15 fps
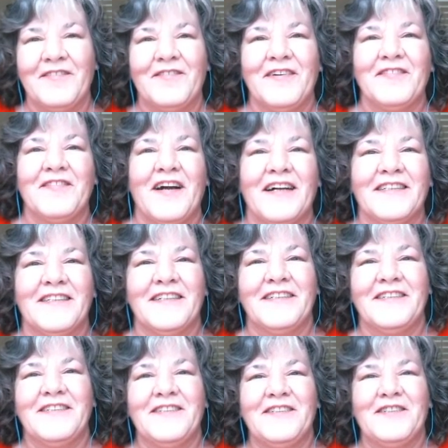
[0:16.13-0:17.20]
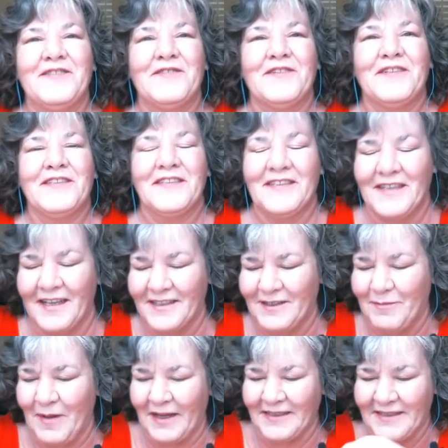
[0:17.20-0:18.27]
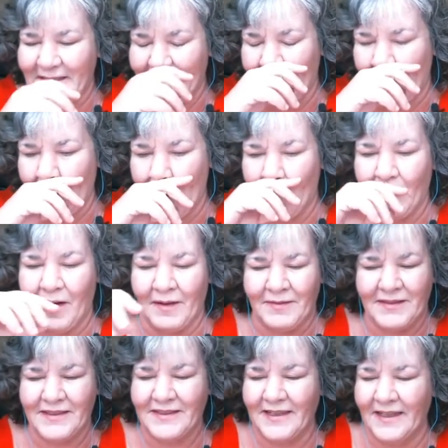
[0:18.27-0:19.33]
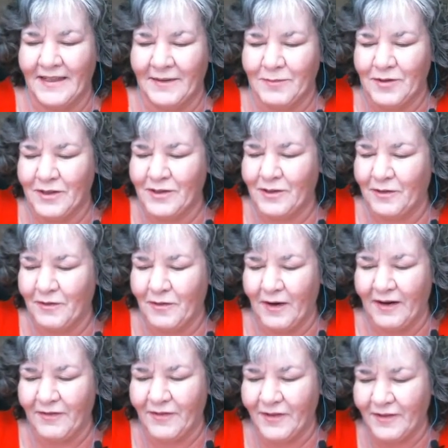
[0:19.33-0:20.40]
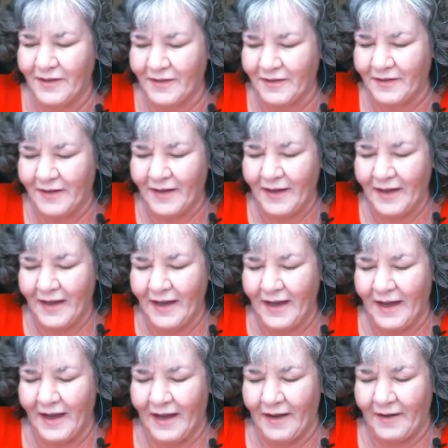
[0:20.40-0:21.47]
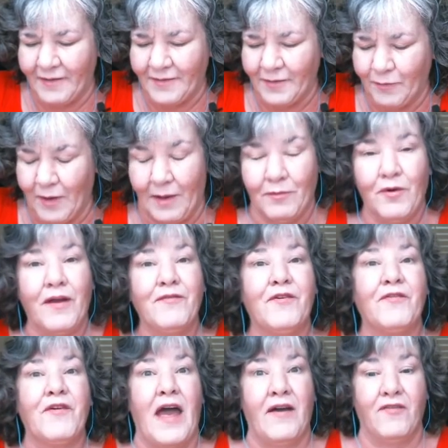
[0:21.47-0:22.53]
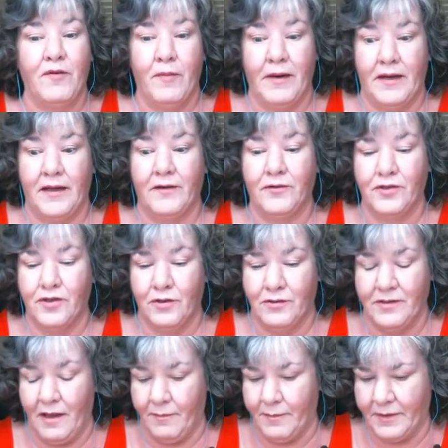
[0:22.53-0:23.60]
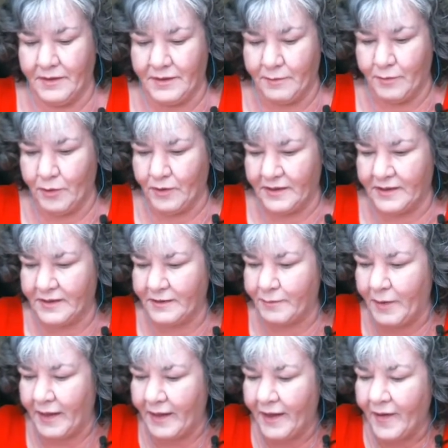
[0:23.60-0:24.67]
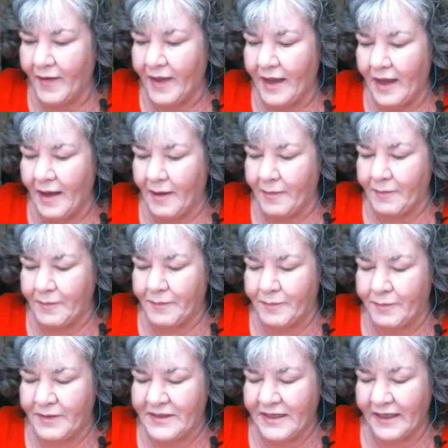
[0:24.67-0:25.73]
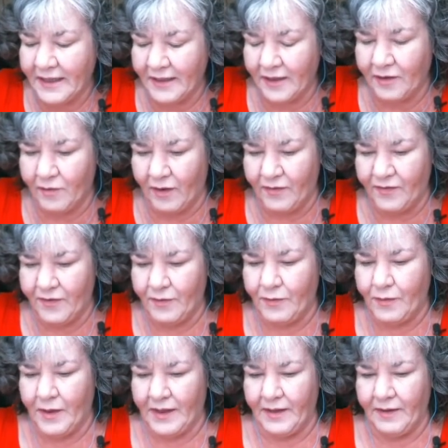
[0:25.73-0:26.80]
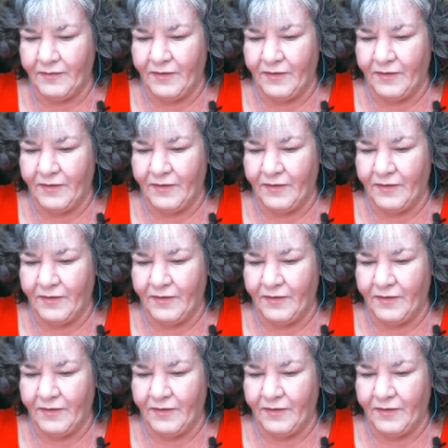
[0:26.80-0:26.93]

We've got the usual suspects, and I still am just so grateful to. I'm grateful for everybody who shows up and supports us, but particularly grateful with,